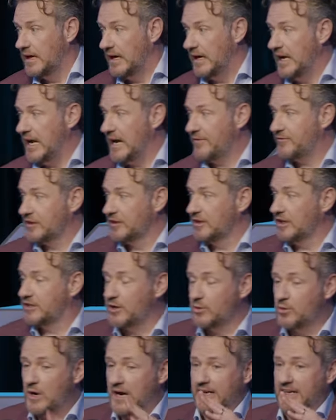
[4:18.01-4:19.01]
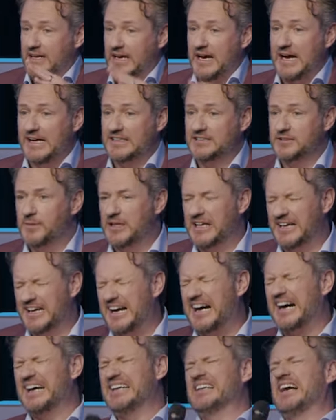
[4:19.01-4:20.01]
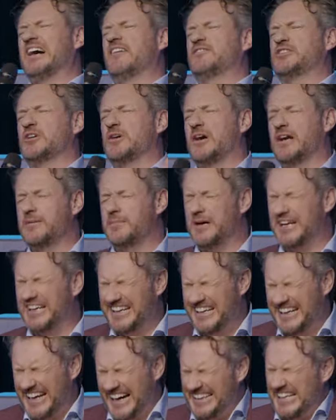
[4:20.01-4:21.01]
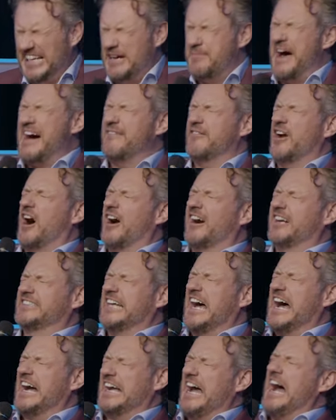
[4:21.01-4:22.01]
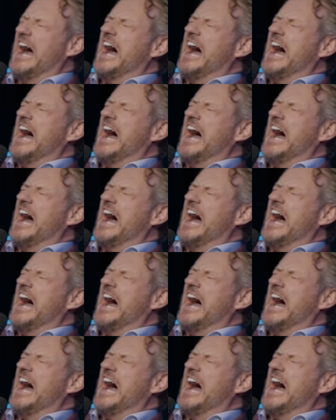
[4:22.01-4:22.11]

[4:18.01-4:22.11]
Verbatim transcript: I'd have to look her right in the eyes and be like, ah, I'd love to, honey, but I think I'm having a heart attack.